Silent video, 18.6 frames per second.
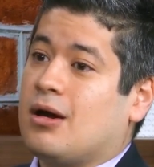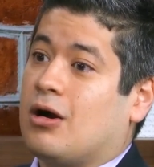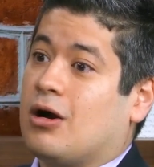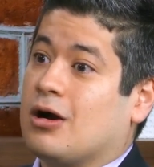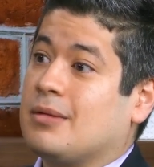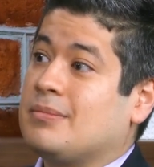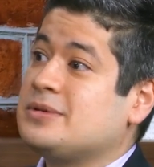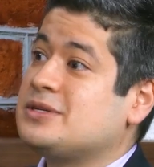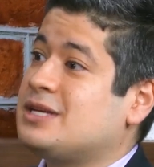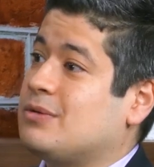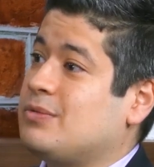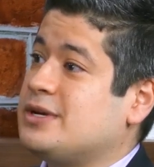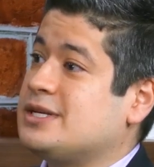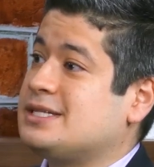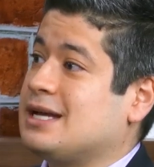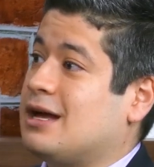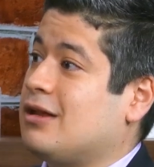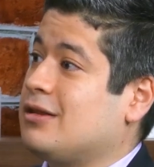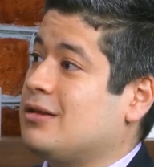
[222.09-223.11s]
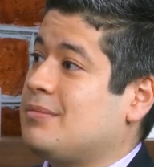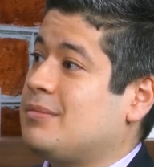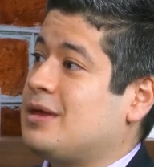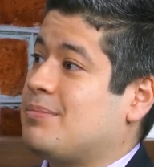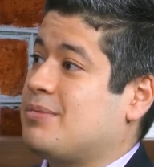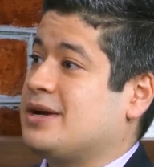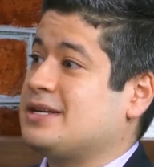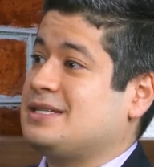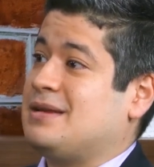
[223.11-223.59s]
arms that we sell them,
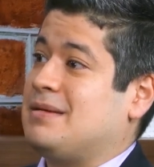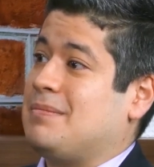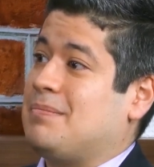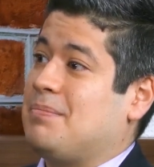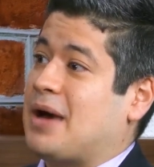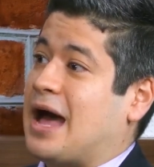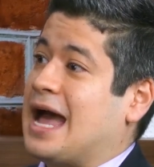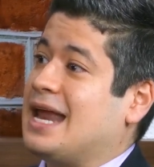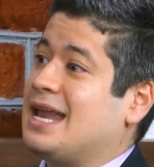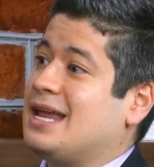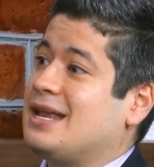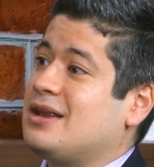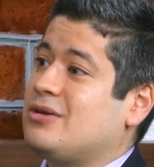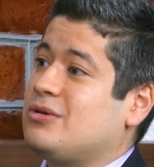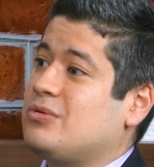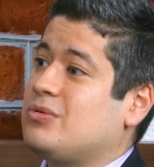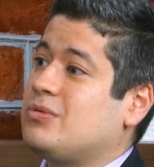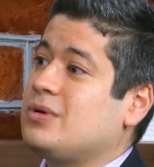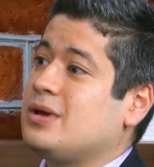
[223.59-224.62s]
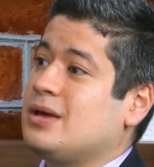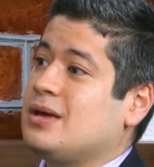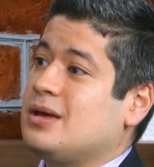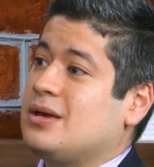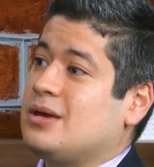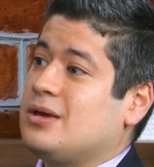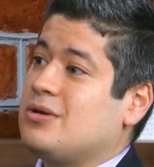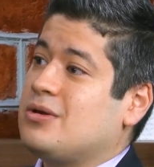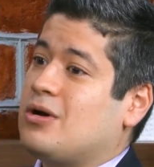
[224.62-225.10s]
that President Biden, who,
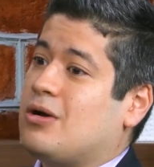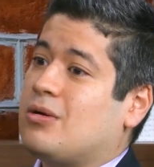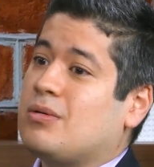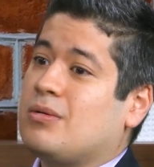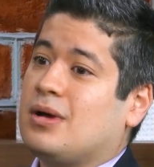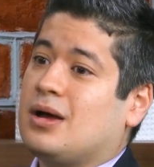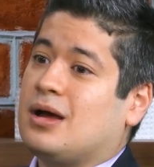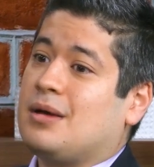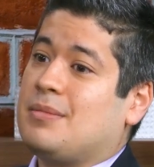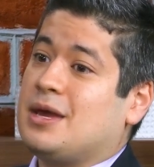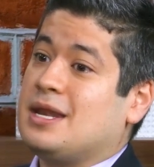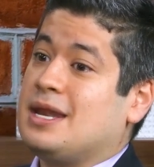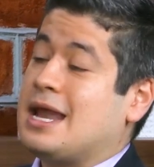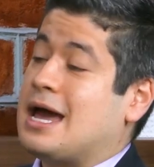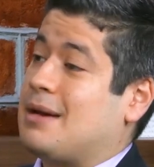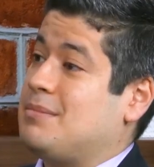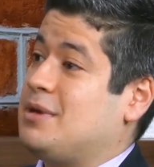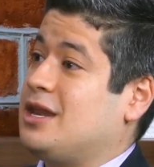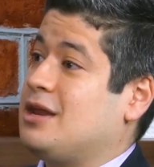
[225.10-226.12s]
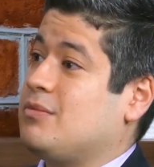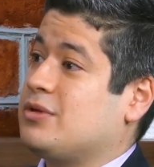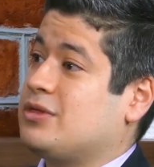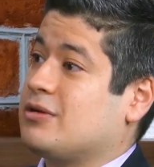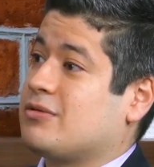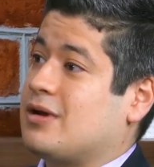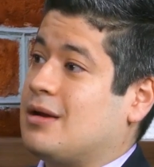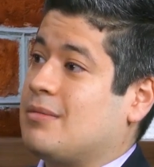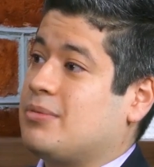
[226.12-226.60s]
you know, in not meeting with
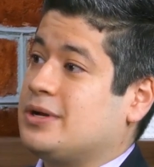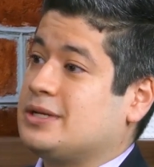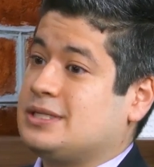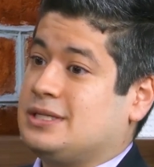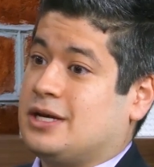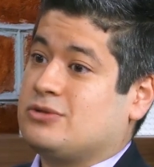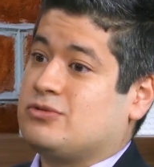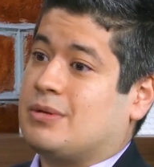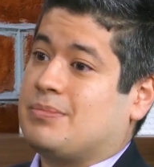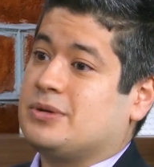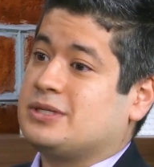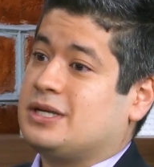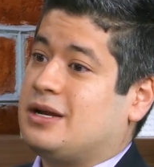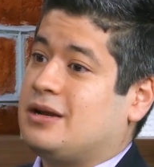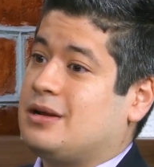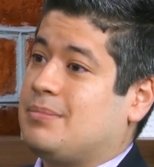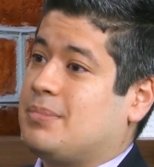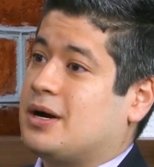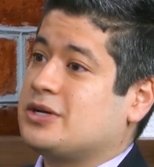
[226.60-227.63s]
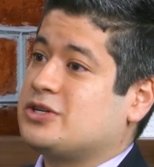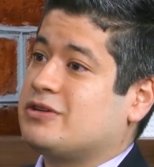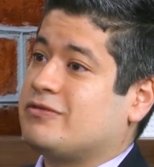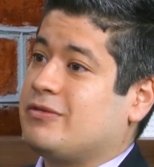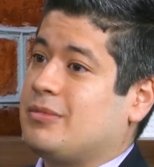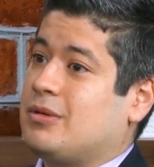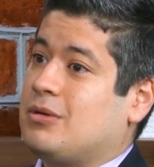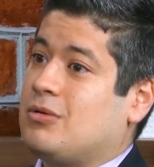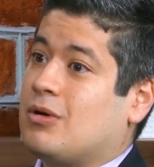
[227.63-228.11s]
the Crown Prince does represent a departure
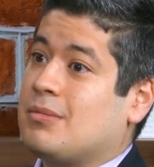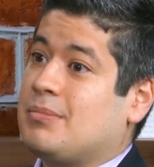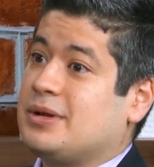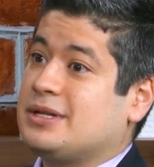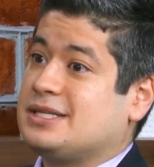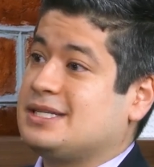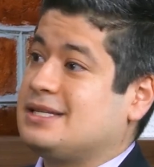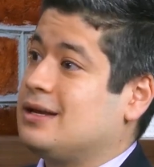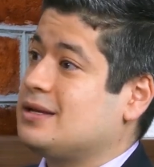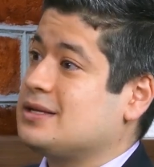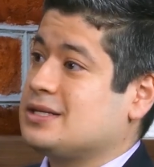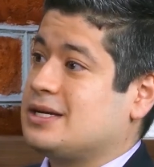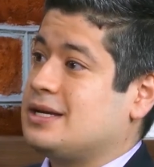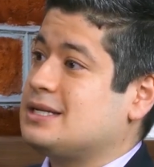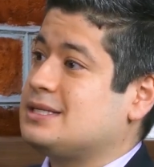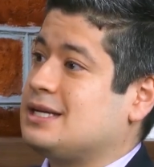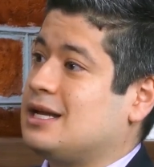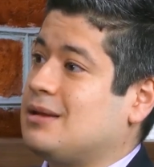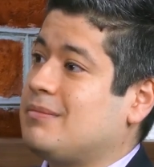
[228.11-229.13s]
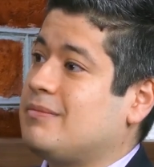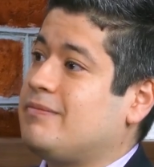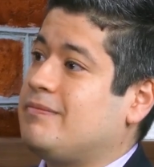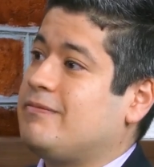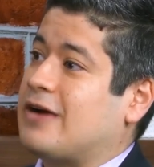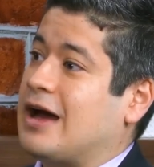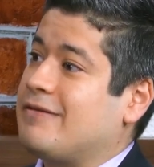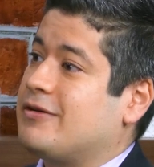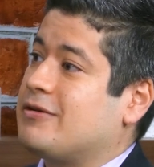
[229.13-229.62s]
from the norm, but still is going to sell him
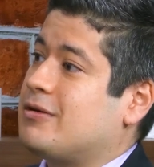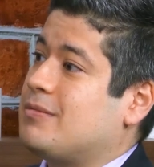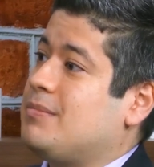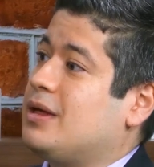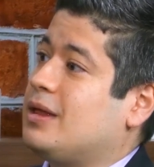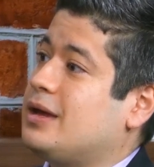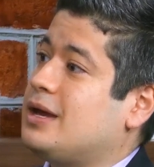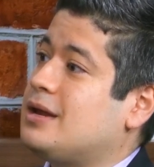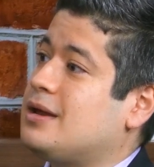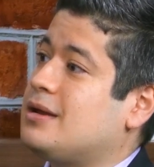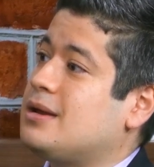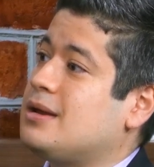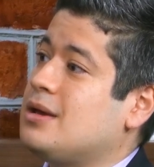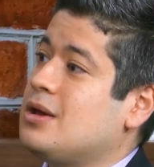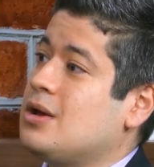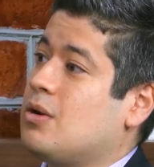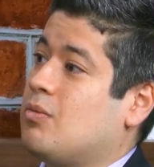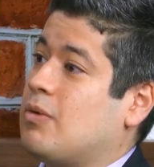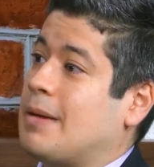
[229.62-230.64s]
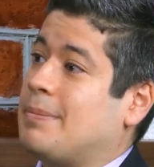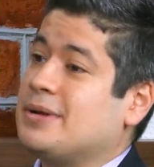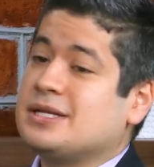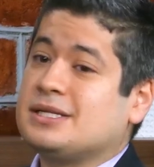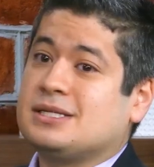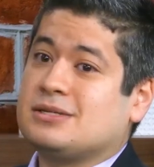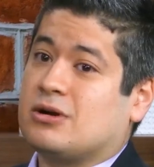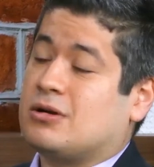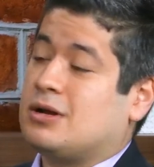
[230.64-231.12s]
$500 million in
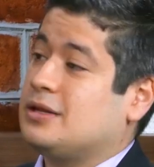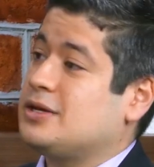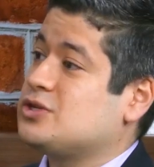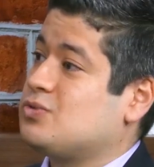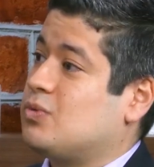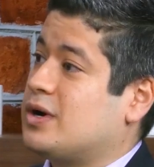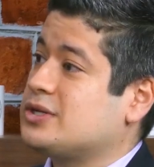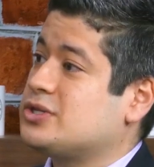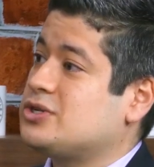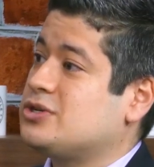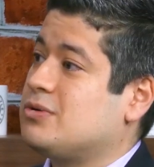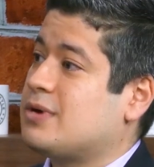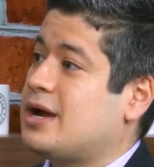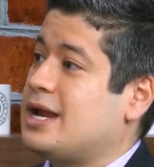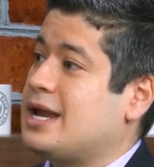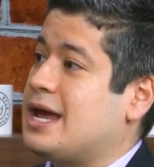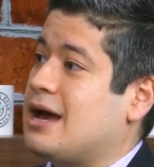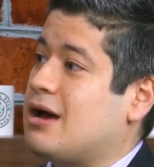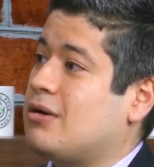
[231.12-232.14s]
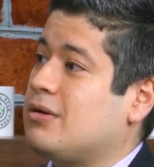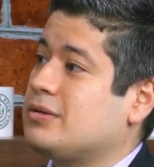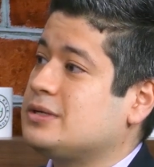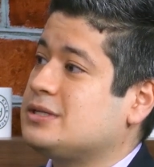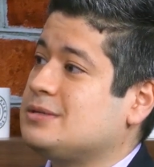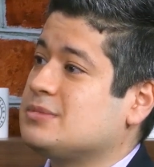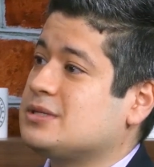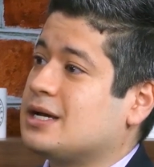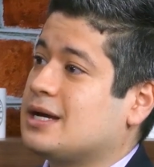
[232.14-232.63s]
weapons, or at least wants to right now. It
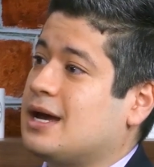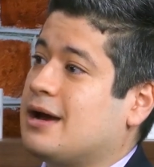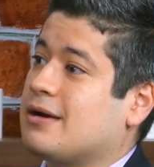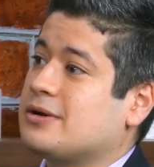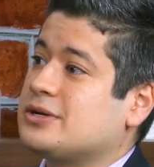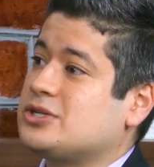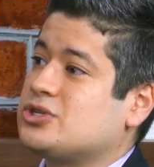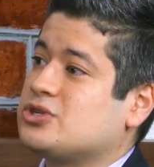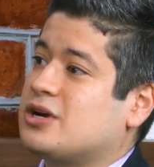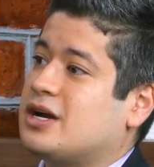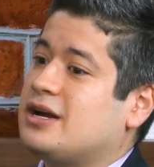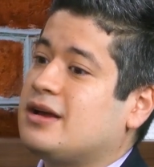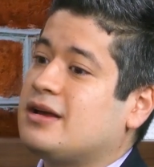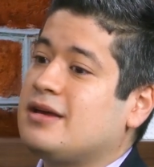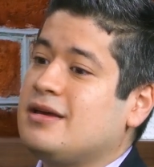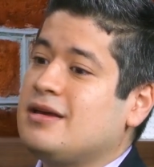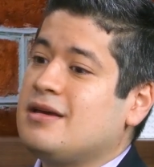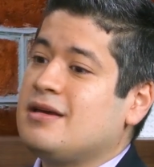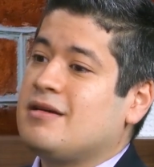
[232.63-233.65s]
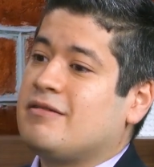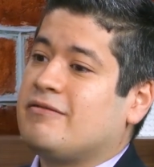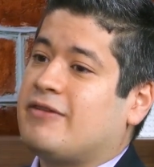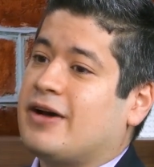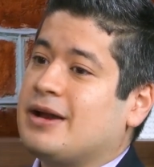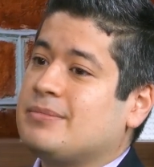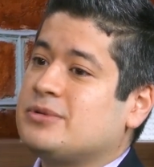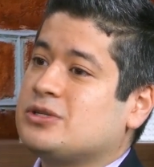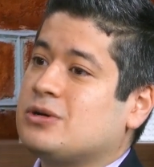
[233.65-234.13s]
seems like Congress is trying to
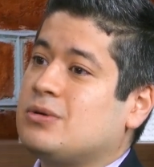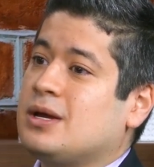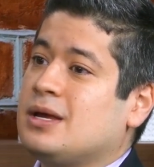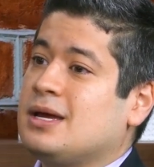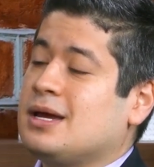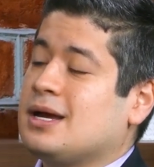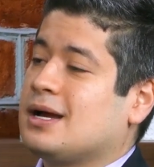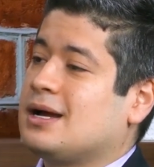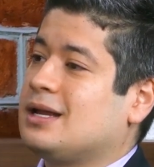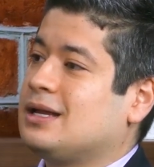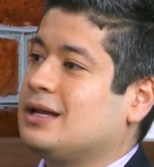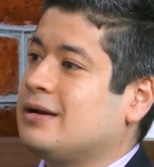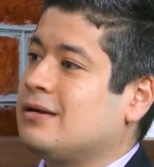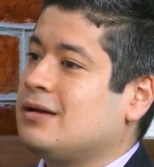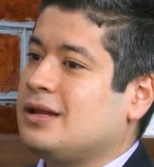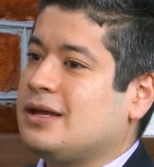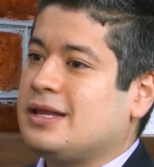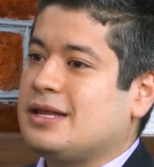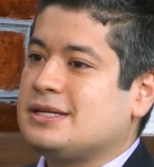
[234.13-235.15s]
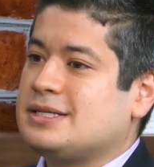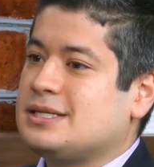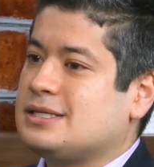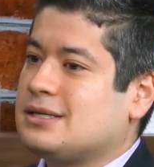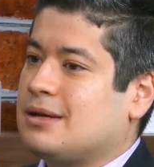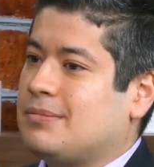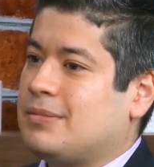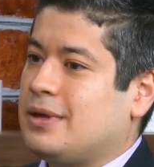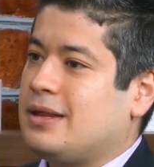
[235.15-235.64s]
fight him. So clearly this is
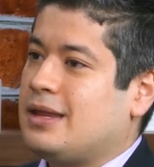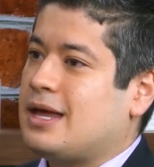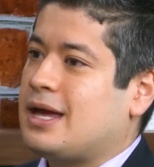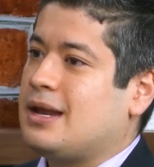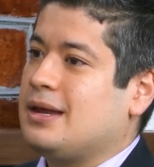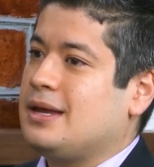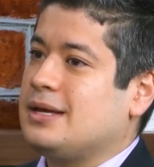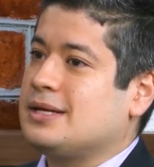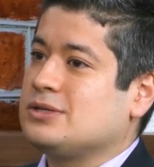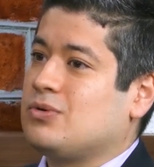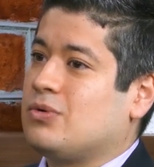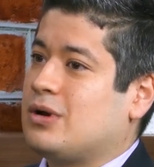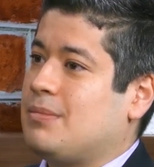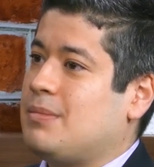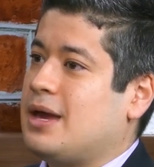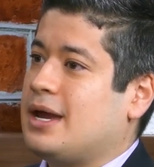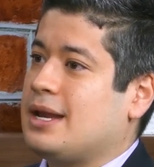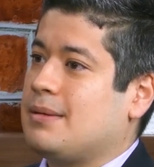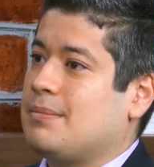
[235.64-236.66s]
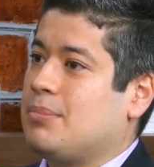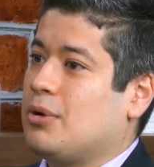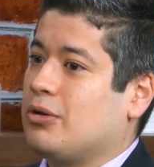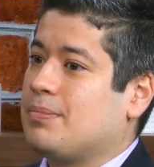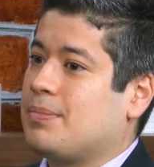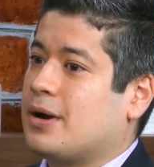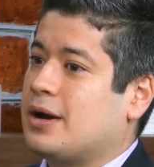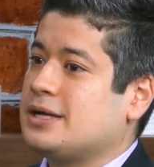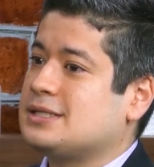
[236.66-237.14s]
something that is going to make
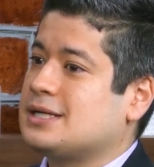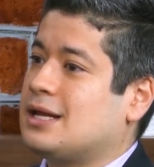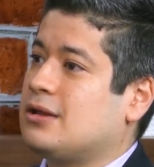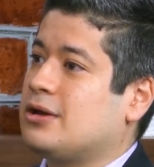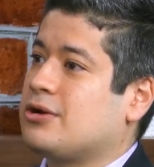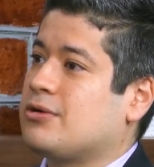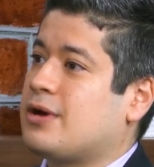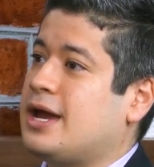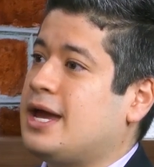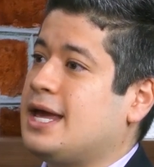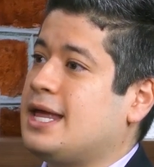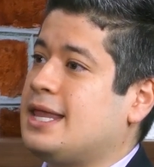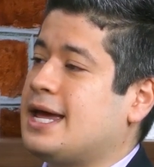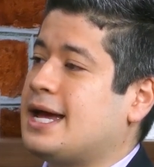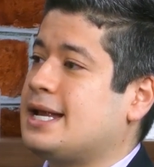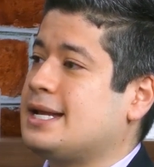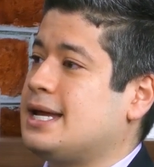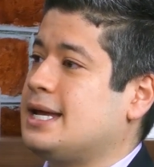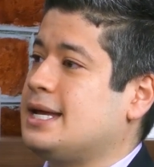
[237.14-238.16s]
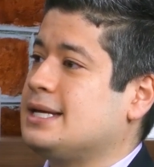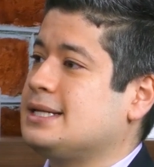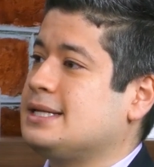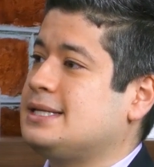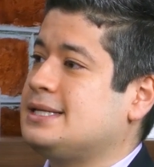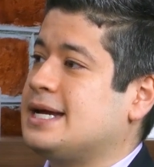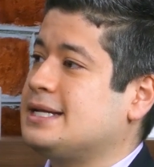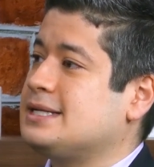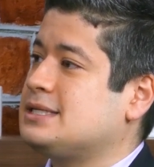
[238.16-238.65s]
both parties not look great, and that it
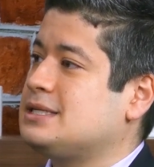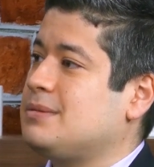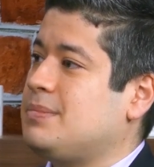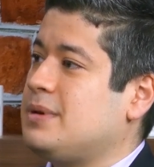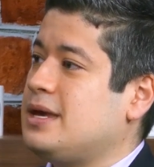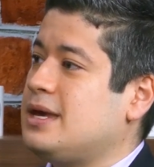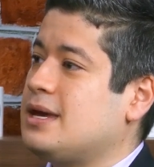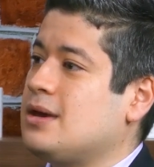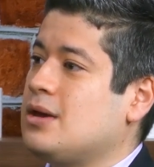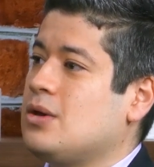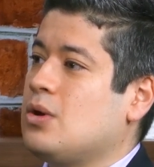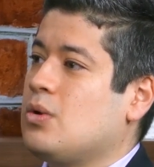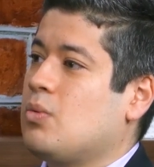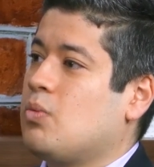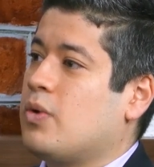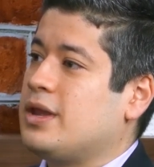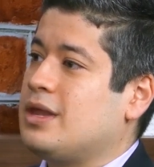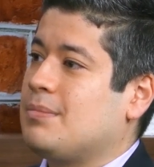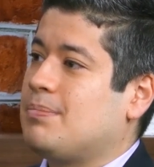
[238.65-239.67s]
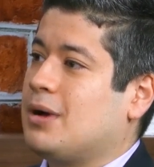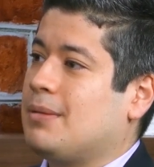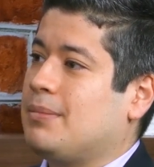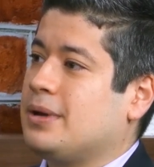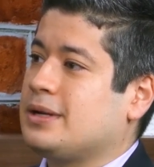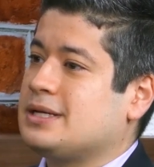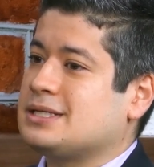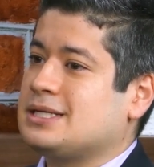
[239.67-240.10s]
tends to be when the public